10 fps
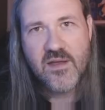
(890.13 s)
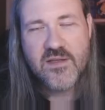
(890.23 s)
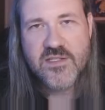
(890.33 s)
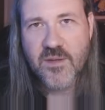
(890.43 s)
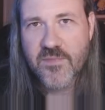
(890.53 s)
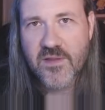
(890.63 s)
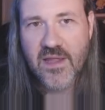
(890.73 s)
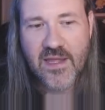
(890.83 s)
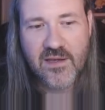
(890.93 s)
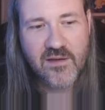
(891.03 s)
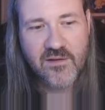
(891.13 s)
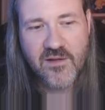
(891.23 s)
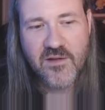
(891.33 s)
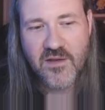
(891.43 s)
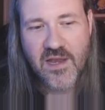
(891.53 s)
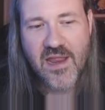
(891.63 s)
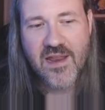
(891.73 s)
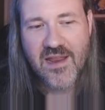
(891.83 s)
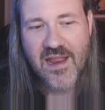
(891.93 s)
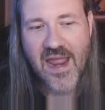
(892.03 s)
something like
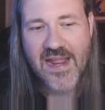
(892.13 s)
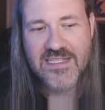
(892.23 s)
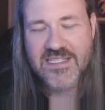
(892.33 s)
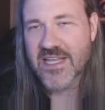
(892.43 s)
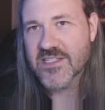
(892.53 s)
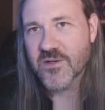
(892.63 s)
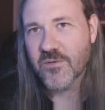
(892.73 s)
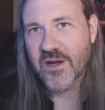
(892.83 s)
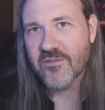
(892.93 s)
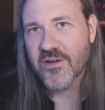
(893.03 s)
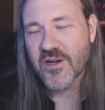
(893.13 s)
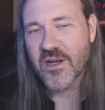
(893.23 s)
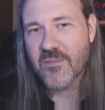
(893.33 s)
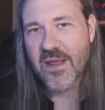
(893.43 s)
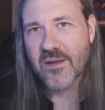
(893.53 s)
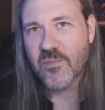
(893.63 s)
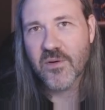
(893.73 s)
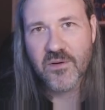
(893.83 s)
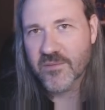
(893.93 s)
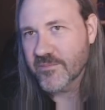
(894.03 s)
eight cents or whatever you're going to make
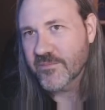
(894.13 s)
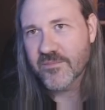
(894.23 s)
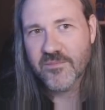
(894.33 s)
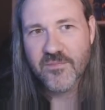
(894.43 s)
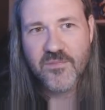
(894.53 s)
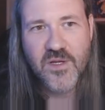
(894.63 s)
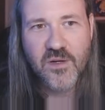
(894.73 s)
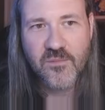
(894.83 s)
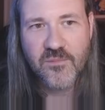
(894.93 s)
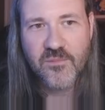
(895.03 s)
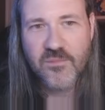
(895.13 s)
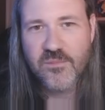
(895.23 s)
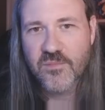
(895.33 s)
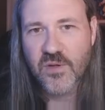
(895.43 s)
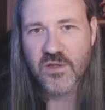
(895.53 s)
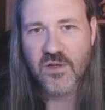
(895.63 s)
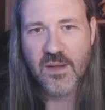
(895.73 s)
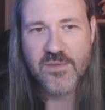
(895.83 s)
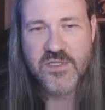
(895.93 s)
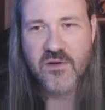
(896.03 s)
per, you know, per little
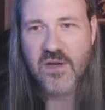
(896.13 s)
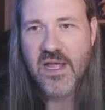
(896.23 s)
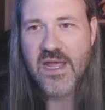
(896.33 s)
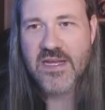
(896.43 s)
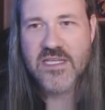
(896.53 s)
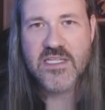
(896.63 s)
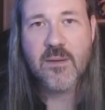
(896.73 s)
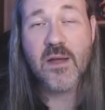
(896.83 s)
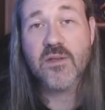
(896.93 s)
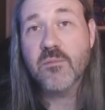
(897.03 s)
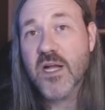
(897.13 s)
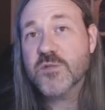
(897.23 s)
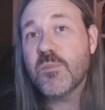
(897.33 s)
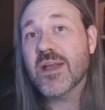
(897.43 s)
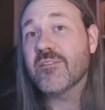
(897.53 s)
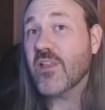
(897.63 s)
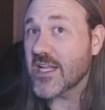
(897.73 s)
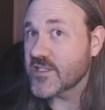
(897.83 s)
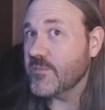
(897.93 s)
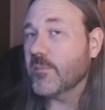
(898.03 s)
episode. It doesn't come out to much, but if
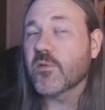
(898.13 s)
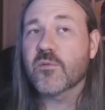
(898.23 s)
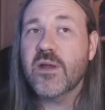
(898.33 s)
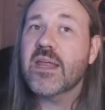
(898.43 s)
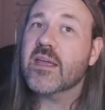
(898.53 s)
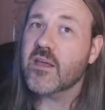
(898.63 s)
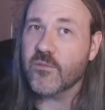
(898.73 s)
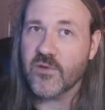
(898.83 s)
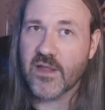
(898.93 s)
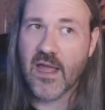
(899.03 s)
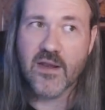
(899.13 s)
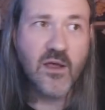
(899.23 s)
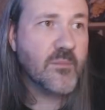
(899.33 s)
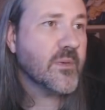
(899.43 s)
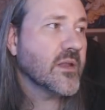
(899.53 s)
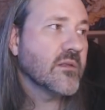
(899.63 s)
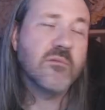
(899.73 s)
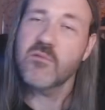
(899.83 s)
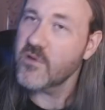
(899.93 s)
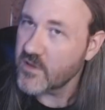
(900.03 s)
lots of people are reading, it can really add up
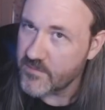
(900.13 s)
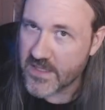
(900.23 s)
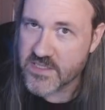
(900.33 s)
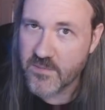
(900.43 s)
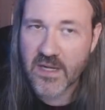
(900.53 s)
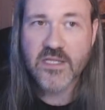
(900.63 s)
and you could make some money.